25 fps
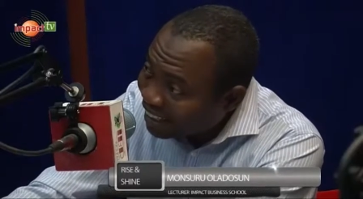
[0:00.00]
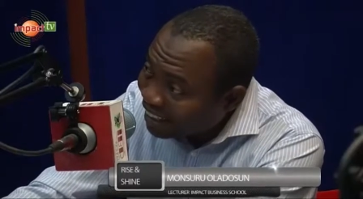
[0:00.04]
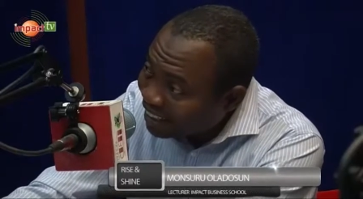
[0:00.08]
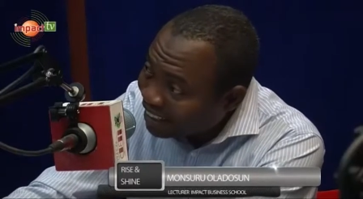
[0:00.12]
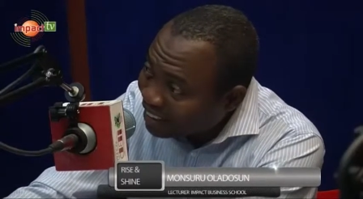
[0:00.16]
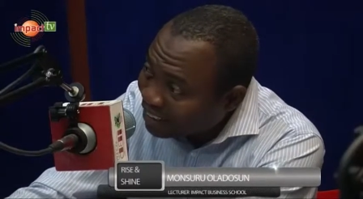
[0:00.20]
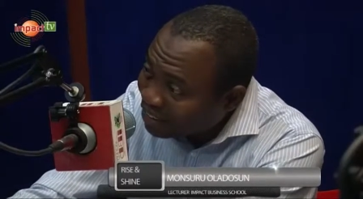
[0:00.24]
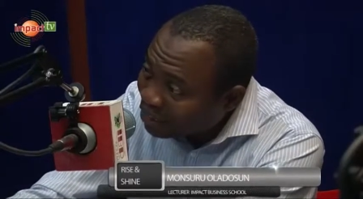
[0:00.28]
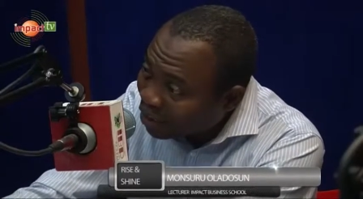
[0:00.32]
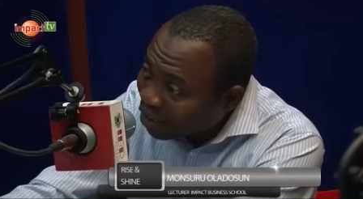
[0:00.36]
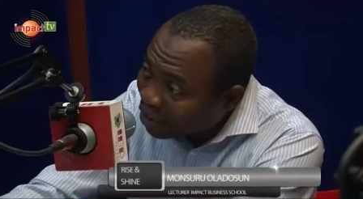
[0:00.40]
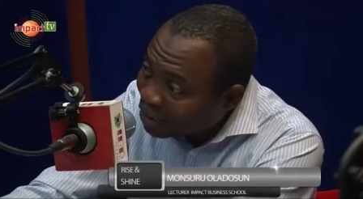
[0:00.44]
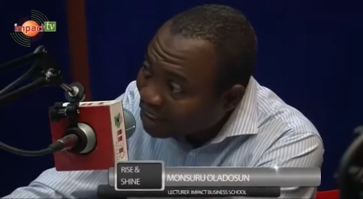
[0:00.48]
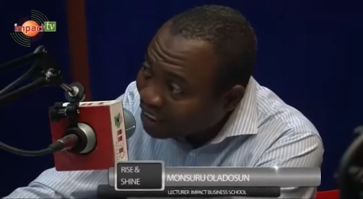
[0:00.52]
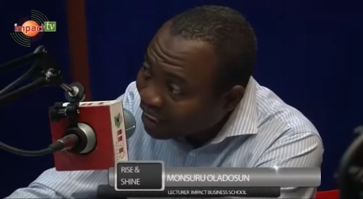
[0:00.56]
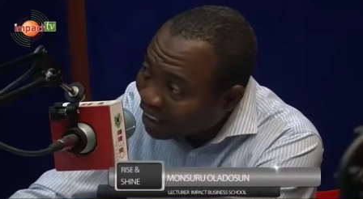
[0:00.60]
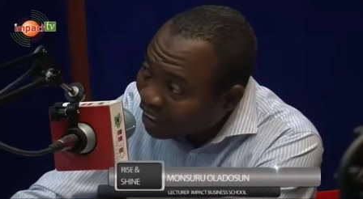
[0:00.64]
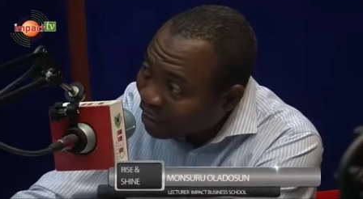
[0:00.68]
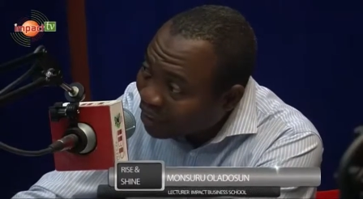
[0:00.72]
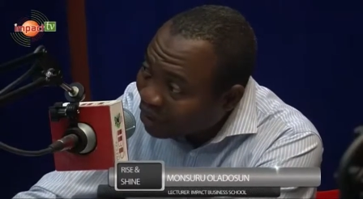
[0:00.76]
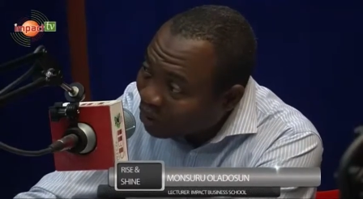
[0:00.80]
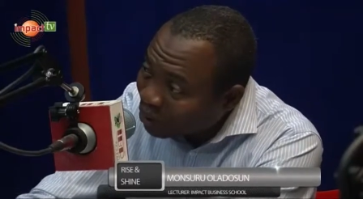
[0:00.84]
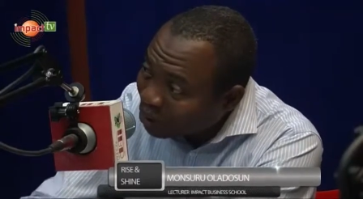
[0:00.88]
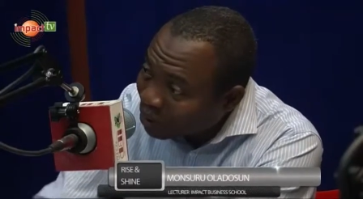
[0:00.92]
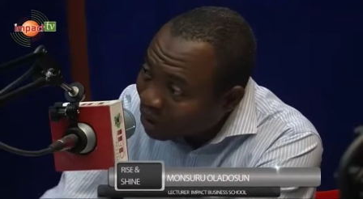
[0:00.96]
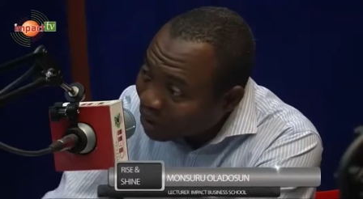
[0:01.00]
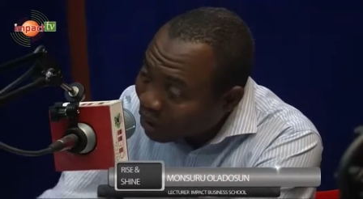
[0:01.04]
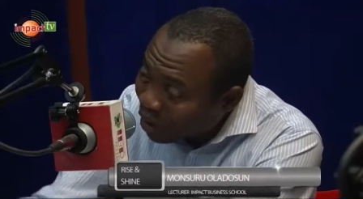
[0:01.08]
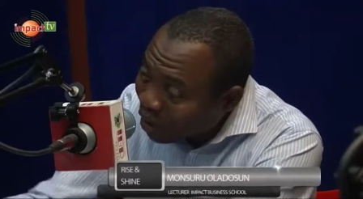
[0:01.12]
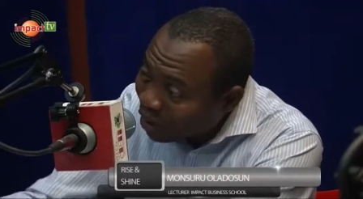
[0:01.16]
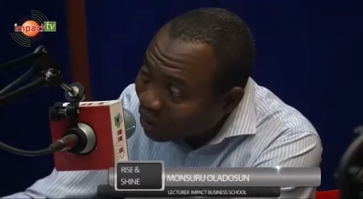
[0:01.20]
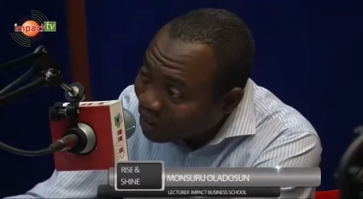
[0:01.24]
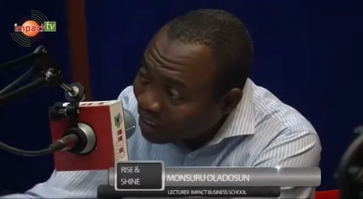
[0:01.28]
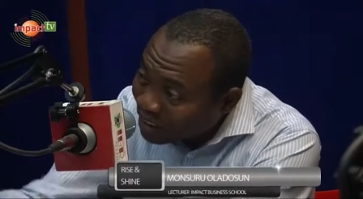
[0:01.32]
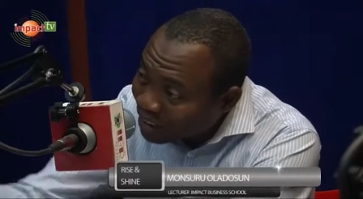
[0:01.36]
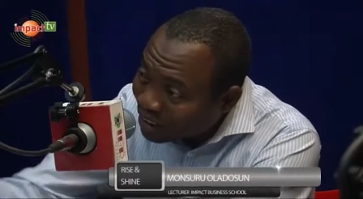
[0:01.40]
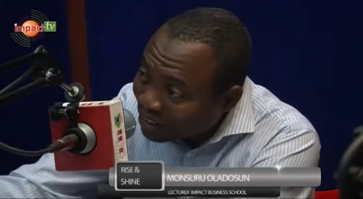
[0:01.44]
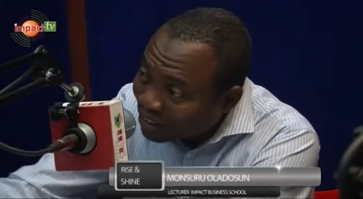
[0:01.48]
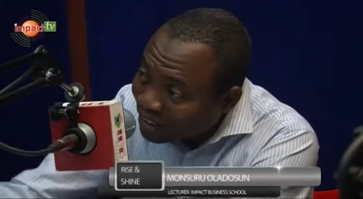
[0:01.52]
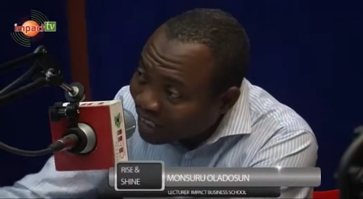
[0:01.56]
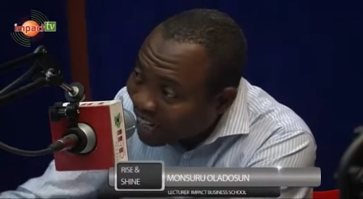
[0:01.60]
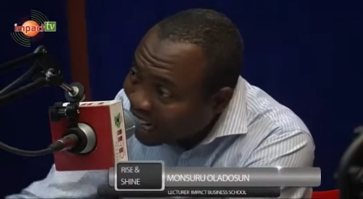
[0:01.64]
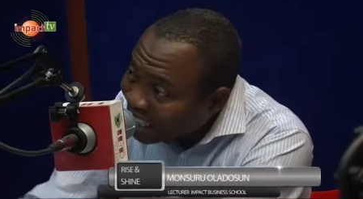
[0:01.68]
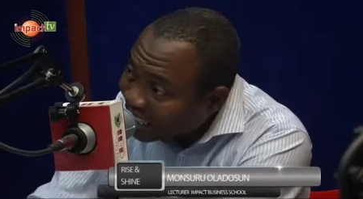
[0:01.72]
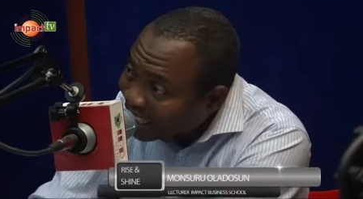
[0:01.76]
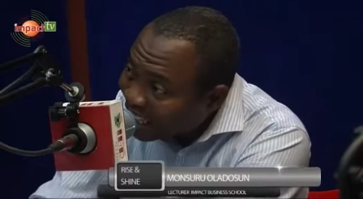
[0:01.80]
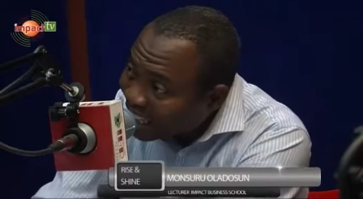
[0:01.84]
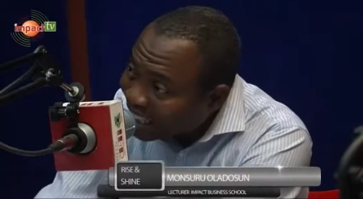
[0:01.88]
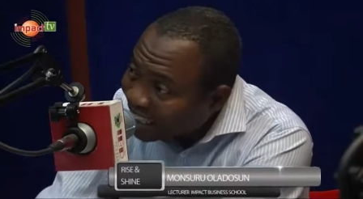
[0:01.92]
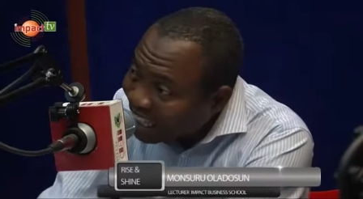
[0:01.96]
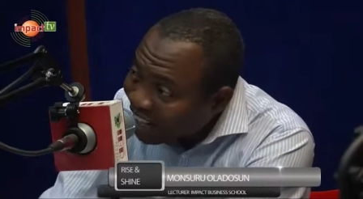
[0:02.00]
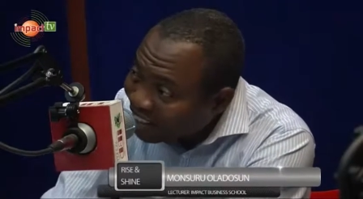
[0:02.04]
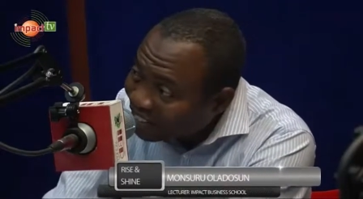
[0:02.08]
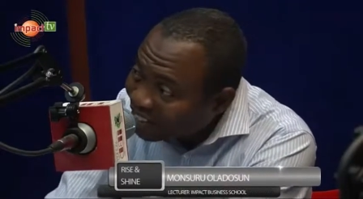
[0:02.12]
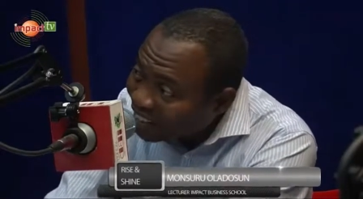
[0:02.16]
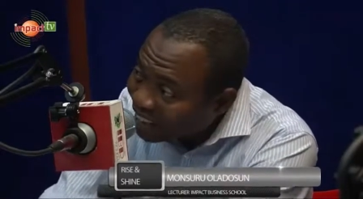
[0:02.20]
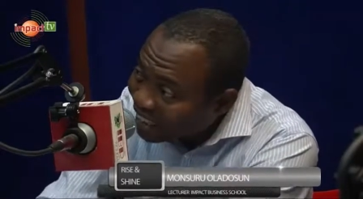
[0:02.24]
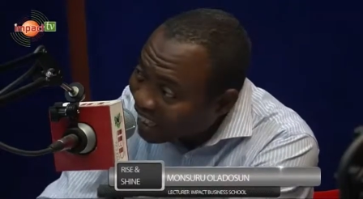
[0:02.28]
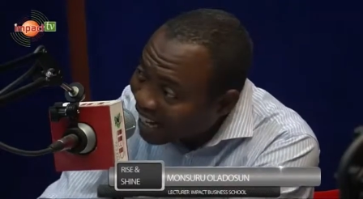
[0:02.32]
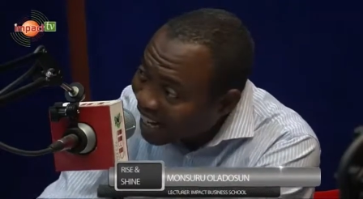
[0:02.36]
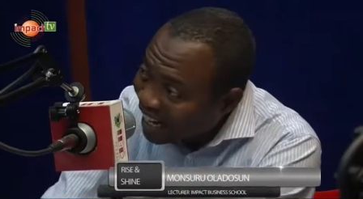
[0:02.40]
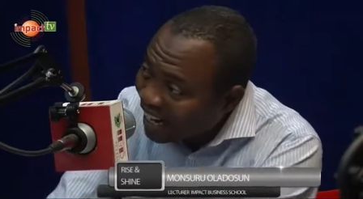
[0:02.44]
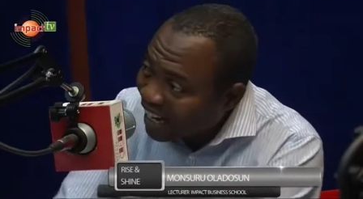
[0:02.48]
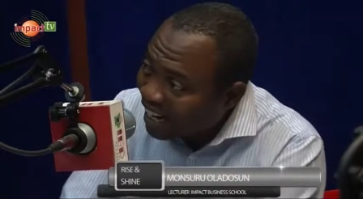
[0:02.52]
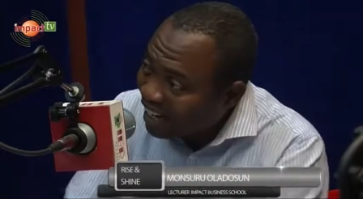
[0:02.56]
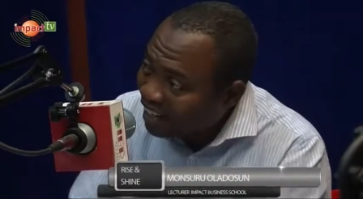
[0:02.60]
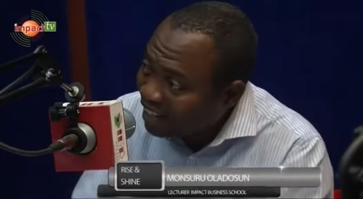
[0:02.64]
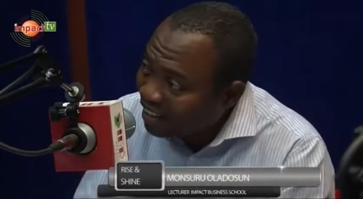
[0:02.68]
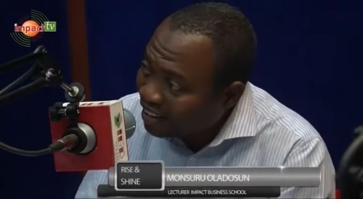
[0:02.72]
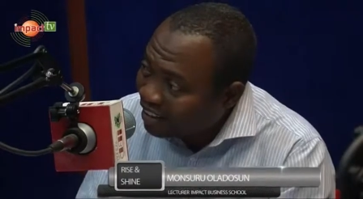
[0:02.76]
deduction will not reduce that 10,000 naira